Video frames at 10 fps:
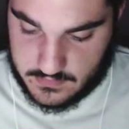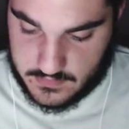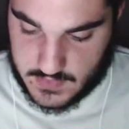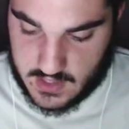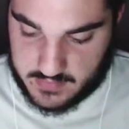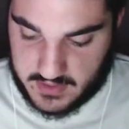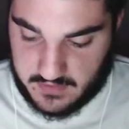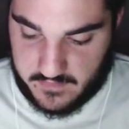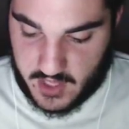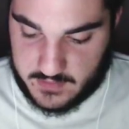Company
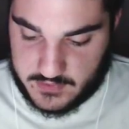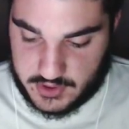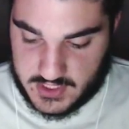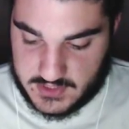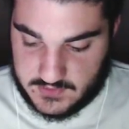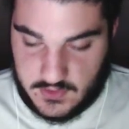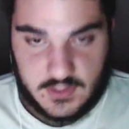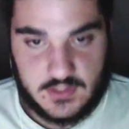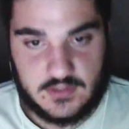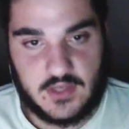vibes
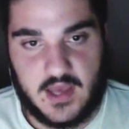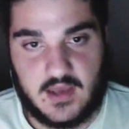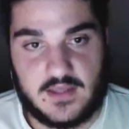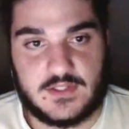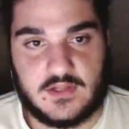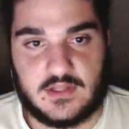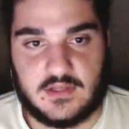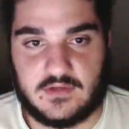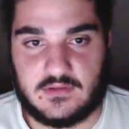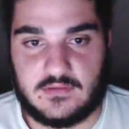transfer? Nah, he's not leaving.